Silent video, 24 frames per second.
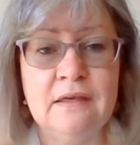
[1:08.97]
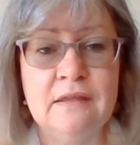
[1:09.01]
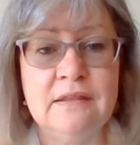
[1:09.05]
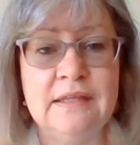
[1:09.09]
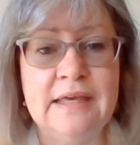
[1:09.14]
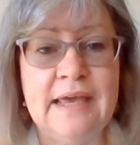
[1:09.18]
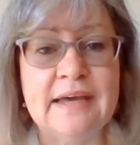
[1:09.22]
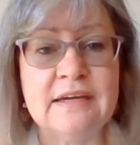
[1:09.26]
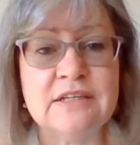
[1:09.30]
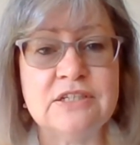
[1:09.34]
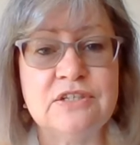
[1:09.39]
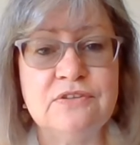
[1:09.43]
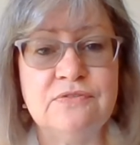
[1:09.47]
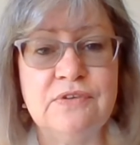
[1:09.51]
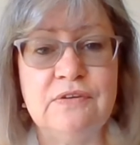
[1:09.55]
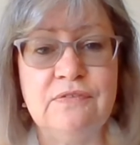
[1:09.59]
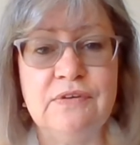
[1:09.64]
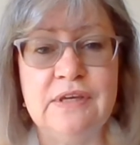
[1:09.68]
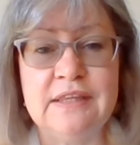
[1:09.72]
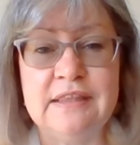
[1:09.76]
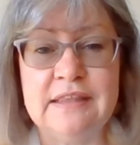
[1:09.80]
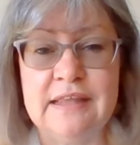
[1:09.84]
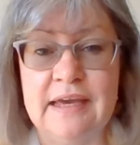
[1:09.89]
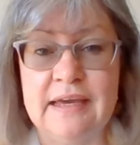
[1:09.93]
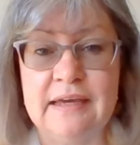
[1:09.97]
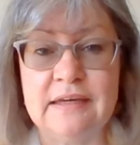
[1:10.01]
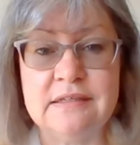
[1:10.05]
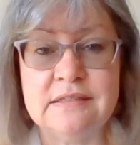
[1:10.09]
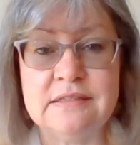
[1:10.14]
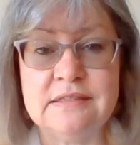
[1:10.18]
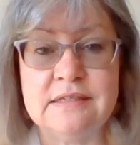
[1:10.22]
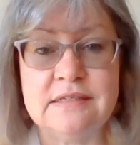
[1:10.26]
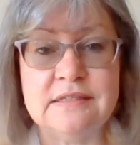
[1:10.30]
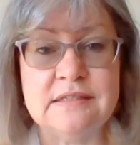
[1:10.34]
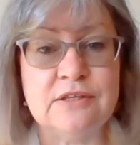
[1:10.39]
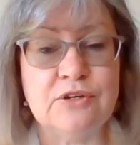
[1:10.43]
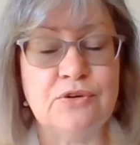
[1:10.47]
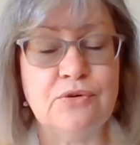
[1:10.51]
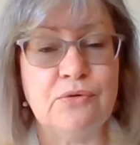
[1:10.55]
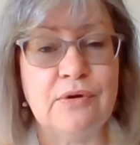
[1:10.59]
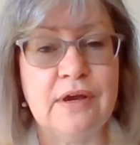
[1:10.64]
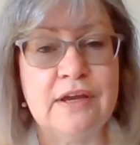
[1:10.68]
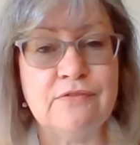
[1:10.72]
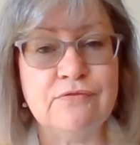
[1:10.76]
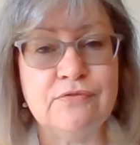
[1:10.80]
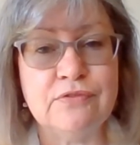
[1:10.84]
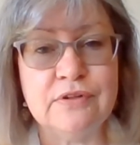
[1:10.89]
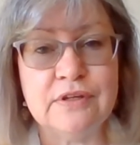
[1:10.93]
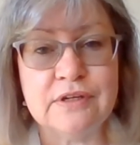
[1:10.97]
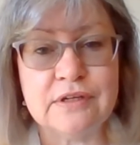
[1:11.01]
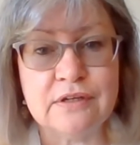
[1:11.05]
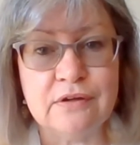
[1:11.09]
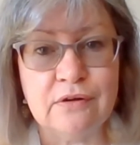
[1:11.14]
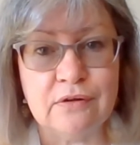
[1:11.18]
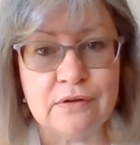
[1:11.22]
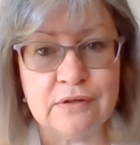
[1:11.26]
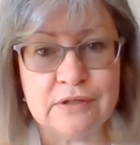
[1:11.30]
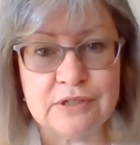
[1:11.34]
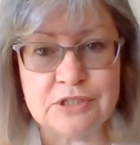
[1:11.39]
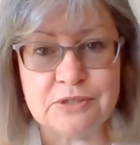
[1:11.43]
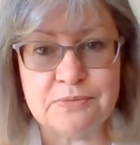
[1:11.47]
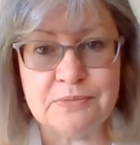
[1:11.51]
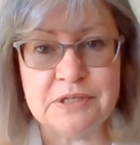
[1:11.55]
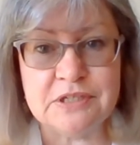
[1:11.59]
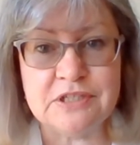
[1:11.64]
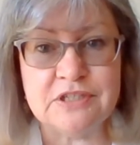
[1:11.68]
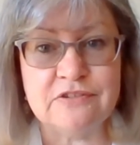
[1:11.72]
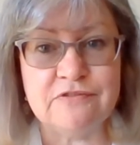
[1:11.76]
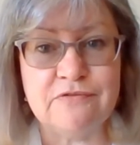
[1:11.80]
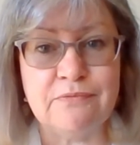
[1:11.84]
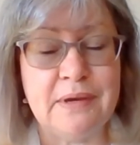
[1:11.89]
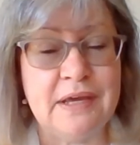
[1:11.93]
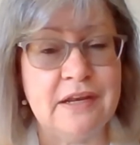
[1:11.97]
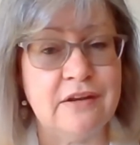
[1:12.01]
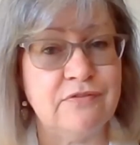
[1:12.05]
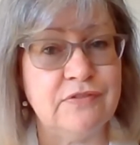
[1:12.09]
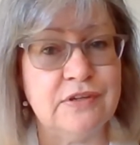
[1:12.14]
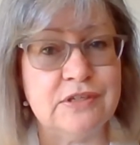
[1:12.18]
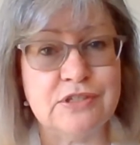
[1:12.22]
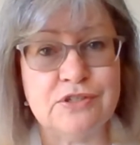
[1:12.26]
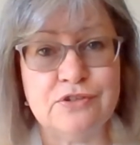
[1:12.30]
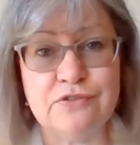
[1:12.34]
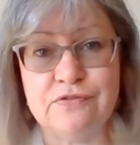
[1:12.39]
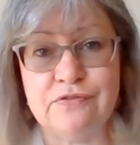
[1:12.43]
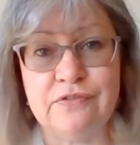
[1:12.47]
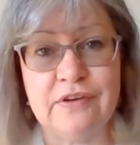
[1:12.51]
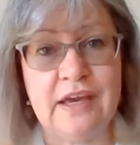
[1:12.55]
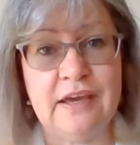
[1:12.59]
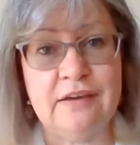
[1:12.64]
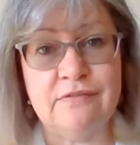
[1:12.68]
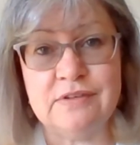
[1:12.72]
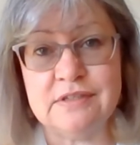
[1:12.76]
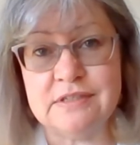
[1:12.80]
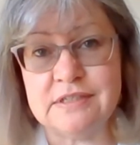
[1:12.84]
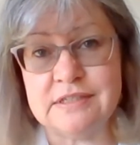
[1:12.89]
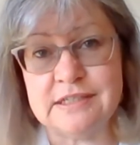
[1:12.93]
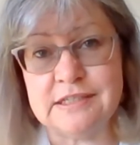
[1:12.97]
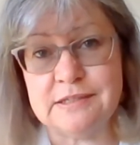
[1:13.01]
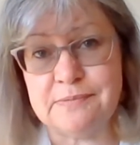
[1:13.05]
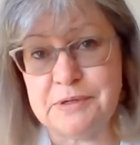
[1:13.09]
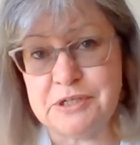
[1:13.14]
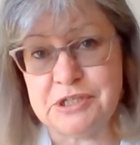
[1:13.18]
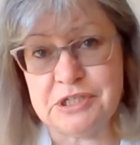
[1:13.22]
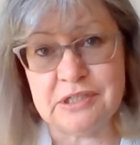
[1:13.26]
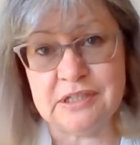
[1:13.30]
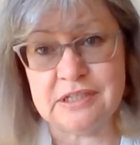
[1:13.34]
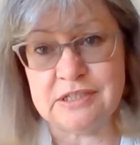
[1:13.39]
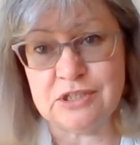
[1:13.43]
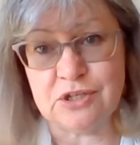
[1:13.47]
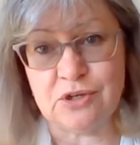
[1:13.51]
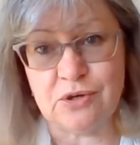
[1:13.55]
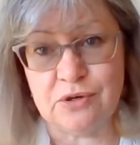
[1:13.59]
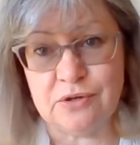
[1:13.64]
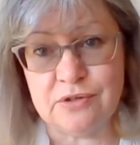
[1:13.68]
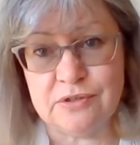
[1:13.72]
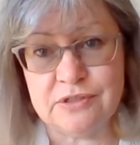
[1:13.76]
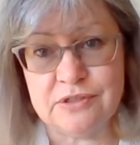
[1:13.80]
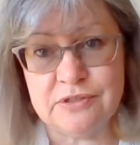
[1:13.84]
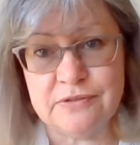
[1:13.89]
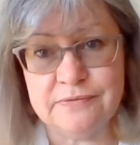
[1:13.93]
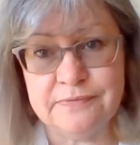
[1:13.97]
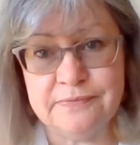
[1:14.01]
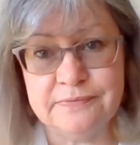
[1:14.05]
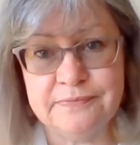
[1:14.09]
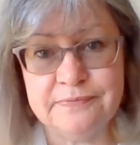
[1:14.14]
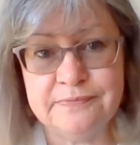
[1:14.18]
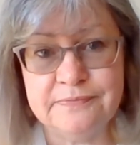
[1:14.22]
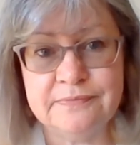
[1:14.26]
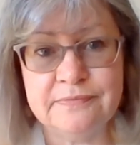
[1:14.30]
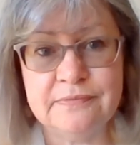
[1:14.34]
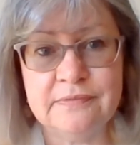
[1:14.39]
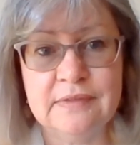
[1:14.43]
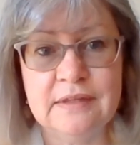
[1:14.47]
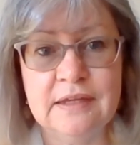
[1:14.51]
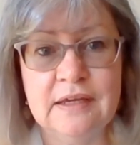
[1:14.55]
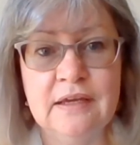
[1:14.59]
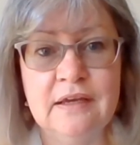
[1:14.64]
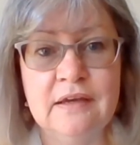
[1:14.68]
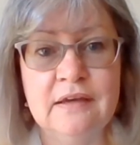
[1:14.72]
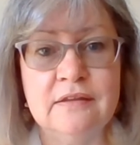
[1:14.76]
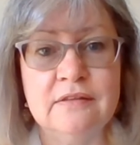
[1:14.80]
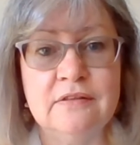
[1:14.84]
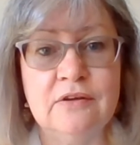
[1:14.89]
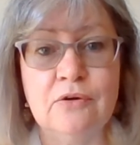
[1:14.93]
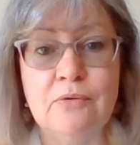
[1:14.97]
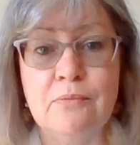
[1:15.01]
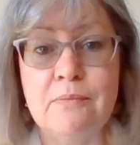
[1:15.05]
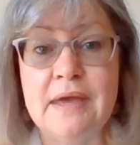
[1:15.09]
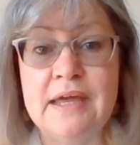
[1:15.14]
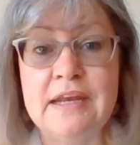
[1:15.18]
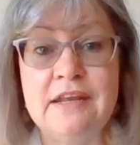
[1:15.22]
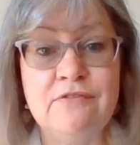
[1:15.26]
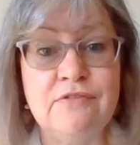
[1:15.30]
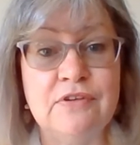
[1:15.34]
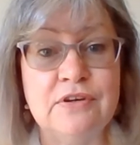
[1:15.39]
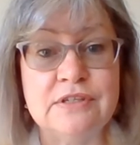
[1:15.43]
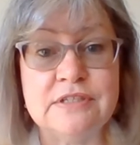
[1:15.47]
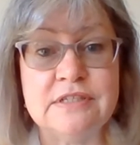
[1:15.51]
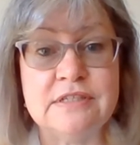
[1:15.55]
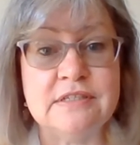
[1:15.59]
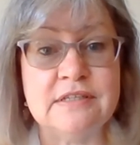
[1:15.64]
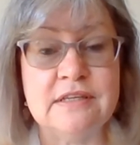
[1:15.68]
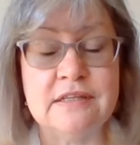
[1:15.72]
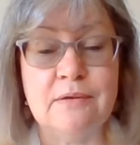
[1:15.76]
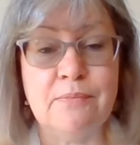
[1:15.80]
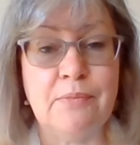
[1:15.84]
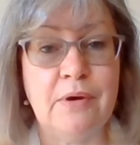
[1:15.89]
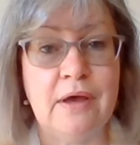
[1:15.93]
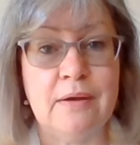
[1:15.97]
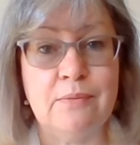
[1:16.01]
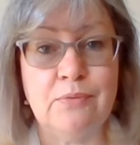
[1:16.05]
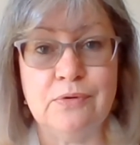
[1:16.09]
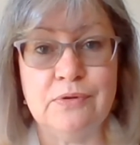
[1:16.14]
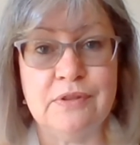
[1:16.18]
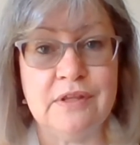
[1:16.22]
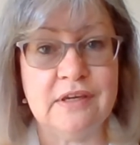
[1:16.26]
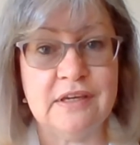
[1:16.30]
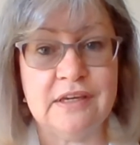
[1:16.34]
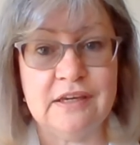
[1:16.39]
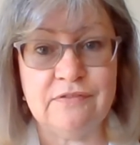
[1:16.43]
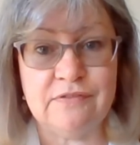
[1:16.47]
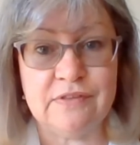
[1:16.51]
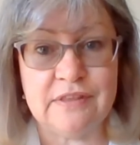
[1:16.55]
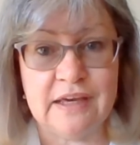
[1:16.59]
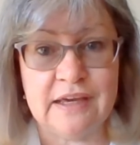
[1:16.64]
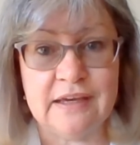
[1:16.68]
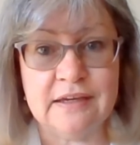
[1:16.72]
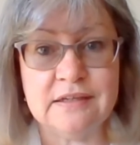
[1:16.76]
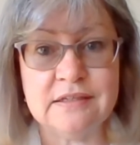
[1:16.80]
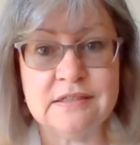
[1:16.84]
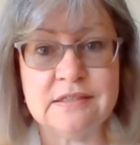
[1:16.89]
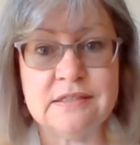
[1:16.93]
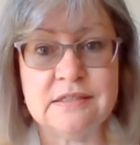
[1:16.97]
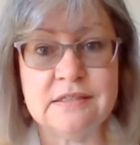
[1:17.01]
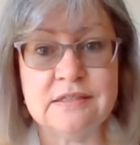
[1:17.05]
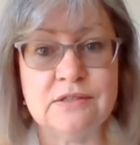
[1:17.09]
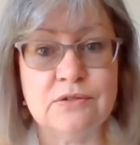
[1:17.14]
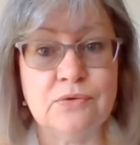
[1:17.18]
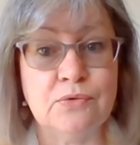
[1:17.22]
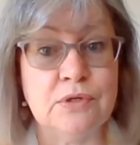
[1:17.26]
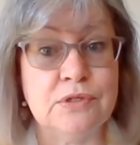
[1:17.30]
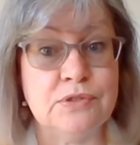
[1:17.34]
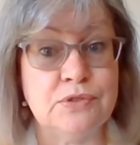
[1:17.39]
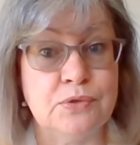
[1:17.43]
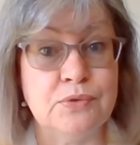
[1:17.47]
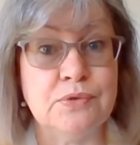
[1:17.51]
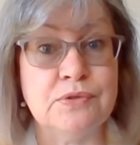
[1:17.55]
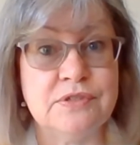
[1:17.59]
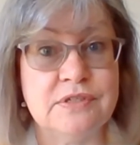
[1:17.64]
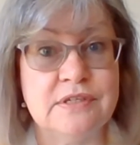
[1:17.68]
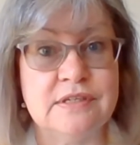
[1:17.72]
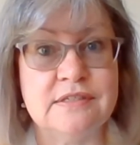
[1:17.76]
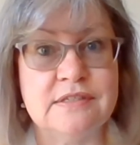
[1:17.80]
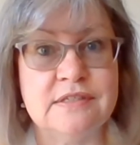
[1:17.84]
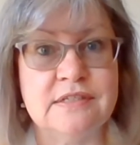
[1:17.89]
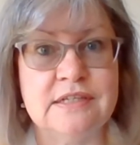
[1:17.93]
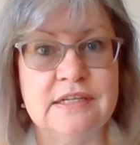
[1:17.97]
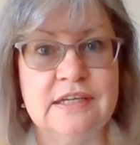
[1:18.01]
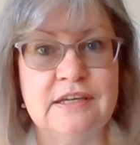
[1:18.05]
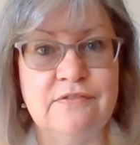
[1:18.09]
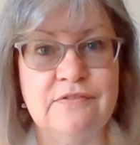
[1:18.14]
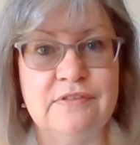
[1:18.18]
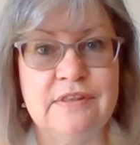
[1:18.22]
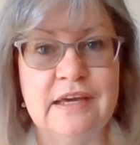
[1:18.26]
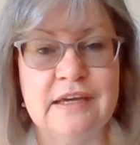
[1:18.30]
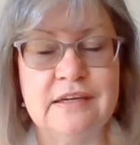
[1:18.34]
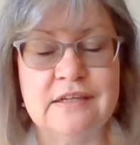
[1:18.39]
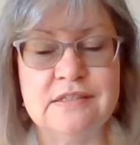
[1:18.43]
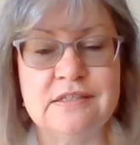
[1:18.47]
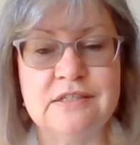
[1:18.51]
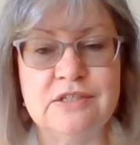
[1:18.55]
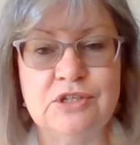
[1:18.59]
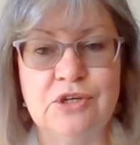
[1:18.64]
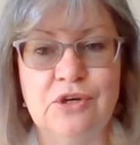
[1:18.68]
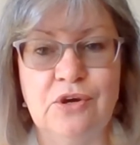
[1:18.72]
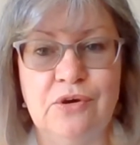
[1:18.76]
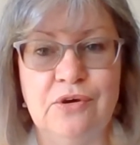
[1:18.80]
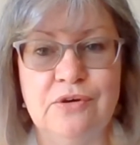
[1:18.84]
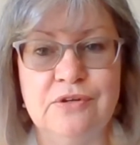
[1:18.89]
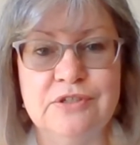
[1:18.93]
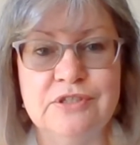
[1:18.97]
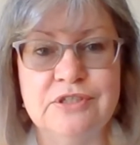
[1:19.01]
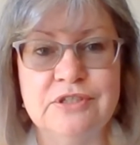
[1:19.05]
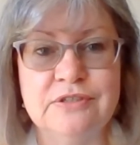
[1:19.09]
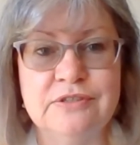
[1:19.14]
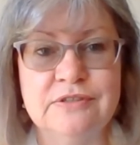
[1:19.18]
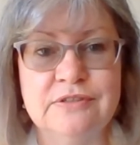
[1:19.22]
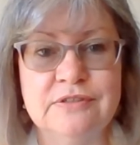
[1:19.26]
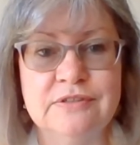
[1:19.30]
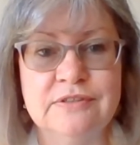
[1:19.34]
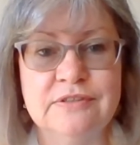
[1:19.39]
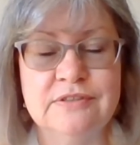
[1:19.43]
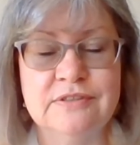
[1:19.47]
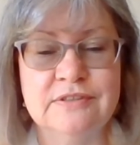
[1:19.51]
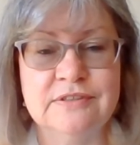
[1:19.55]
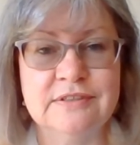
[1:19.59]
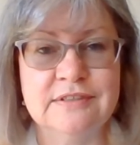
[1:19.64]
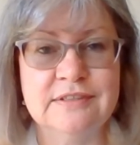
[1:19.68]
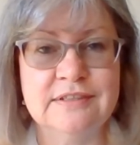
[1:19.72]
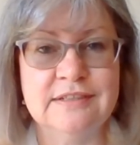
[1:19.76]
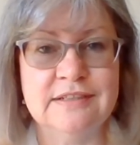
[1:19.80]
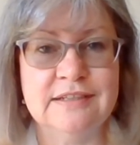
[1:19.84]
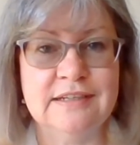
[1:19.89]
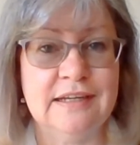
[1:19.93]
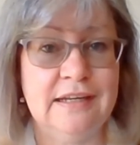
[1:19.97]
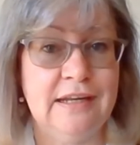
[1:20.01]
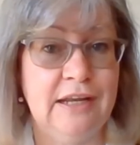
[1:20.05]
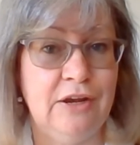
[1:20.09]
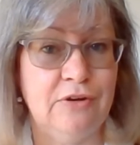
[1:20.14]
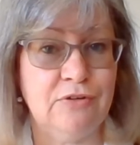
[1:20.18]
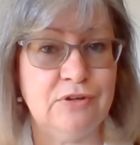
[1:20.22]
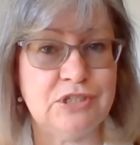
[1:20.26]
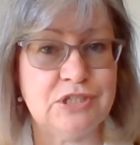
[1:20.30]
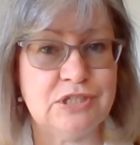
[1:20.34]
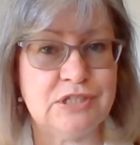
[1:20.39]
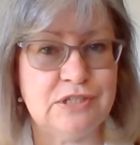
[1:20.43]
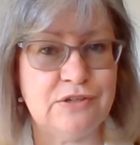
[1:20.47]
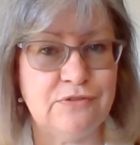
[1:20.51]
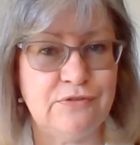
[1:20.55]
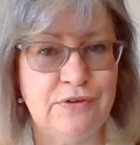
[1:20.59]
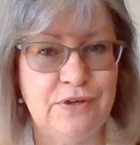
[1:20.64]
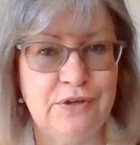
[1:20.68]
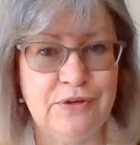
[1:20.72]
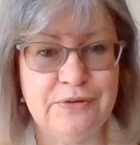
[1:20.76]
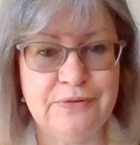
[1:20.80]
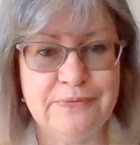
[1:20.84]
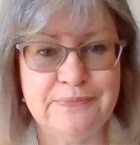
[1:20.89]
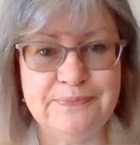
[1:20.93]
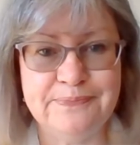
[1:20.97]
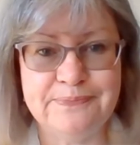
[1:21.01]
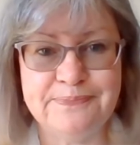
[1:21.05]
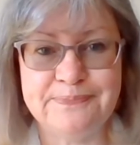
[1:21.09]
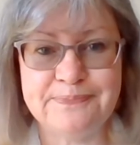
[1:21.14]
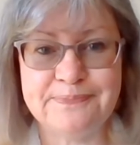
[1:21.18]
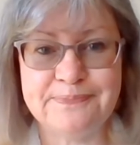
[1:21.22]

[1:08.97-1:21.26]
The act of giving thanks is the grateful acknowledgement of benefits or favours, especially to God. There are many verses in the Bible that give thanks or exhorts us to give thanks to God. And here are just a few.